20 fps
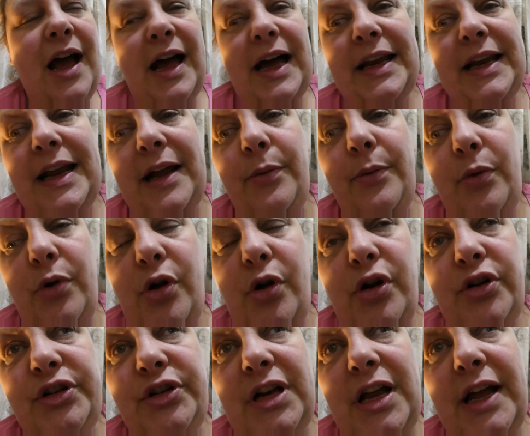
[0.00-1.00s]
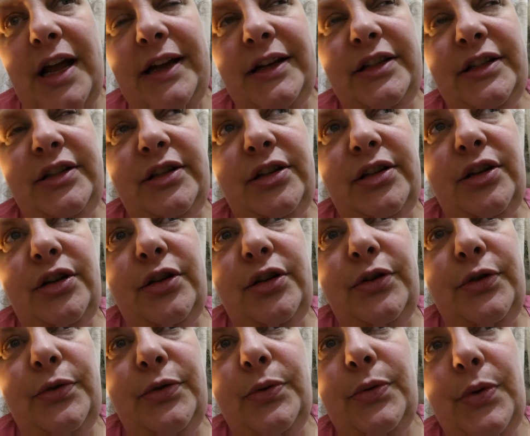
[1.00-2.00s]
and I would like
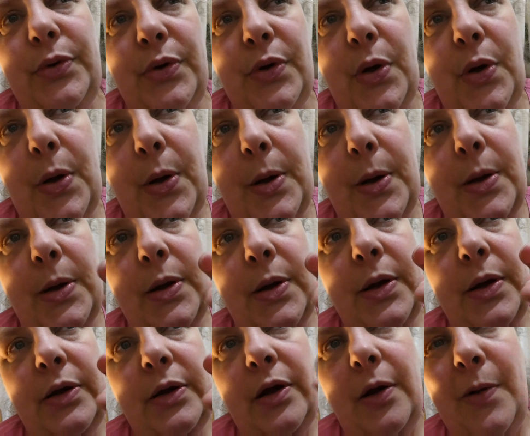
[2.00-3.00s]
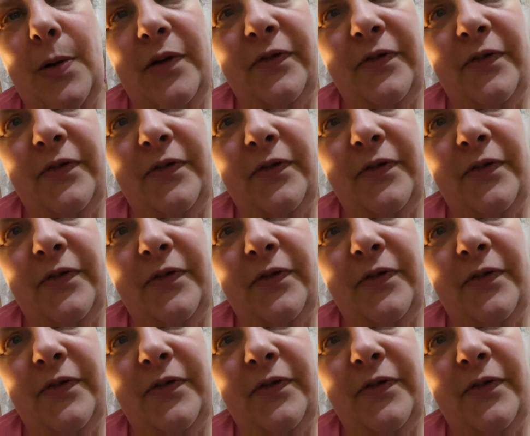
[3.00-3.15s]
to go